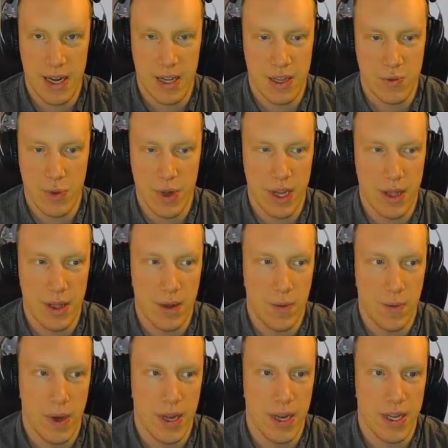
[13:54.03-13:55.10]
it will,
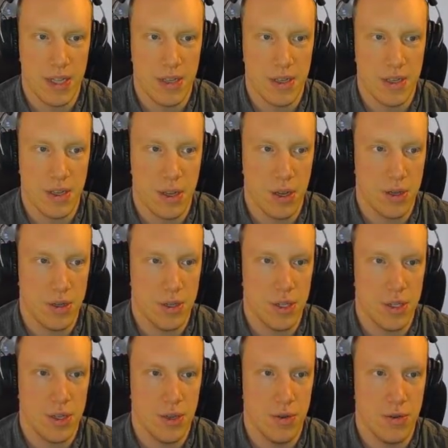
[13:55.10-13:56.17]
when it starts
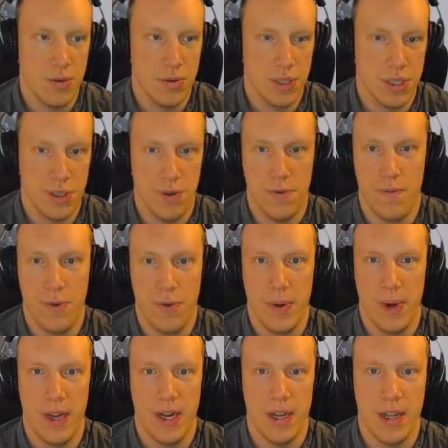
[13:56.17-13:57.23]
to snow for
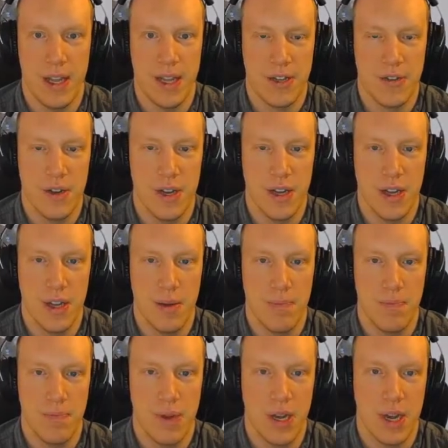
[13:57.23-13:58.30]
real and actually
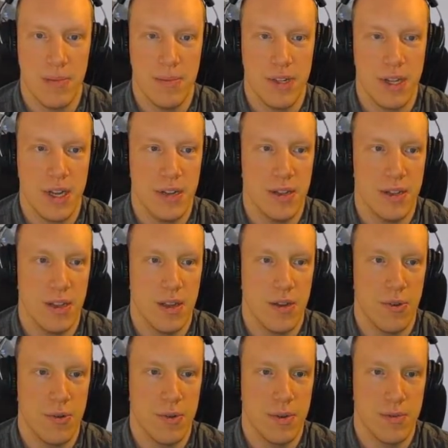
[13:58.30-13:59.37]
plummet in the...
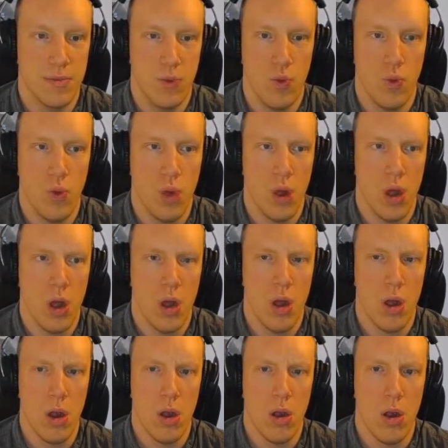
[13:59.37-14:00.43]

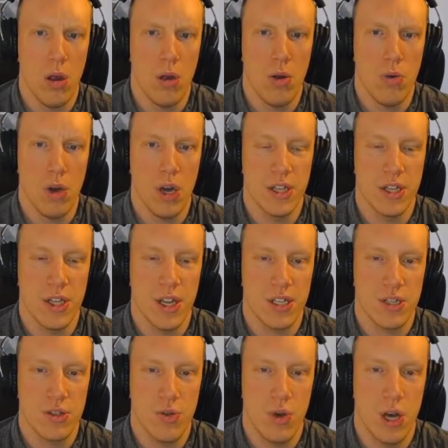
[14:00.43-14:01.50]
Whoa! A
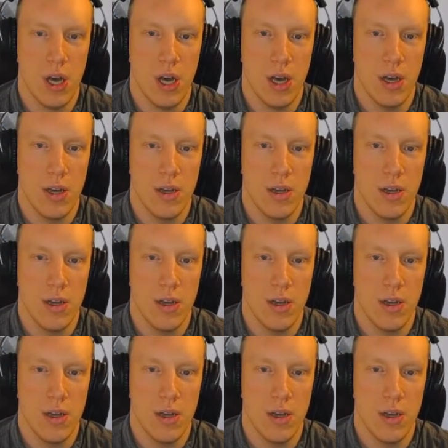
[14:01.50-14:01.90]
Dusknoir!